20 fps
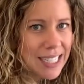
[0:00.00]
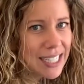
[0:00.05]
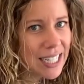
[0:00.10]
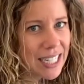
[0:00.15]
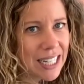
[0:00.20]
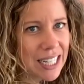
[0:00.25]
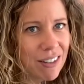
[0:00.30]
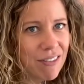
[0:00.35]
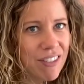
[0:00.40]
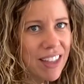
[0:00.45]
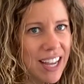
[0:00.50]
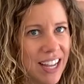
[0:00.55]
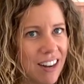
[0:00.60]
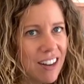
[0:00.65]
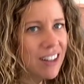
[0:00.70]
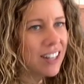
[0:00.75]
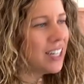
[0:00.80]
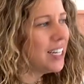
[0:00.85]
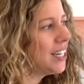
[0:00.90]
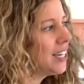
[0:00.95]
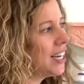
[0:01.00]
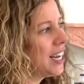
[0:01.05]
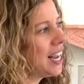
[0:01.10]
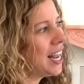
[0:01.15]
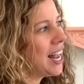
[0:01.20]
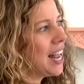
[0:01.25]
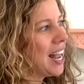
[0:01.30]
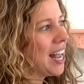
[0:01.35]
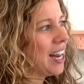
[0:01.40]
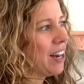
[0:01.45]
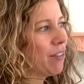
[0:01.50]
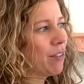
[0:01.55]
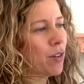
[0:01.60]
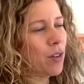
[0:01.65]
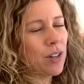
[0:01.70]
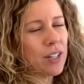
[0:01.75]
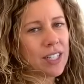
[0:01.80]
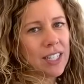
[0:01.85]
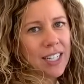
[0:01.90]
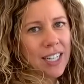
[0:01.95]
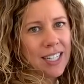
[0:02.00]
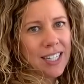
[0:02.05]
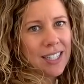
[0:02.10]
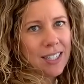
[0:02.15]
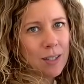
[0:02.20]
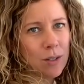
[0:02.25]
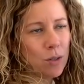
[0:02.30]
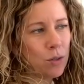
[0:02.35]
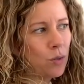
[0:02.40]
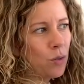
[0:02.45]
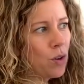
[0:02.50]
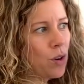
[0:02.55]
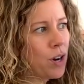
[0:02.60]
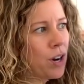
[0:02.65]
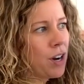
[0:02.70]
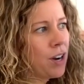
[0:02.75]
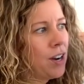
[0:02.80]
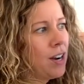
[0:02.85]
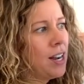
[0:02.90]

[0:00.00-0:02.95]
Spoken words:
I love that on it. And of course a nice little drawer.